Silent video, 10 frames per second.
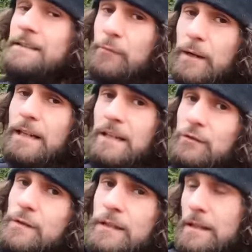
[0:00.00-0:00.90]
it's really
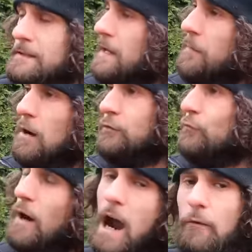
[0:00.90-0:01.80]
interesting it's about
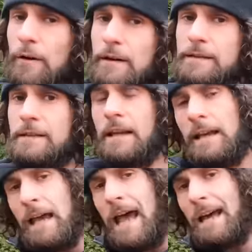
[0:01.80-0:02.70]
two hours
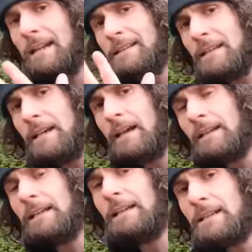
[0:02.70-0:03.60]
and it and
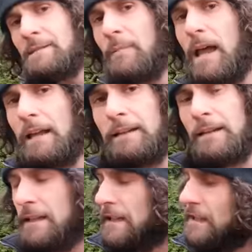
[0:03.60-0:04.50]
he explained
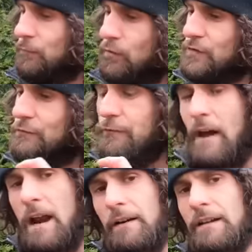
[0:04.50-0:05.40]
it was
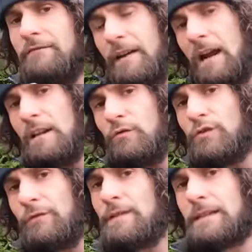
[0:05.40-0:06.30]
very very
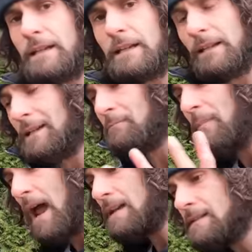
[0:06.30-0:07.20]
useful skill in
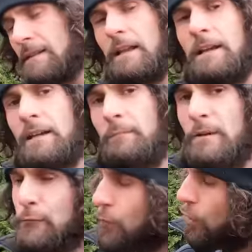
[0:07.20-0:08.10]
past
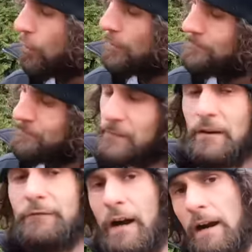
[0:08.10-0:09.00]
before
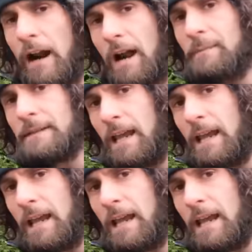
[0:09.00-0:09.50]
the firearms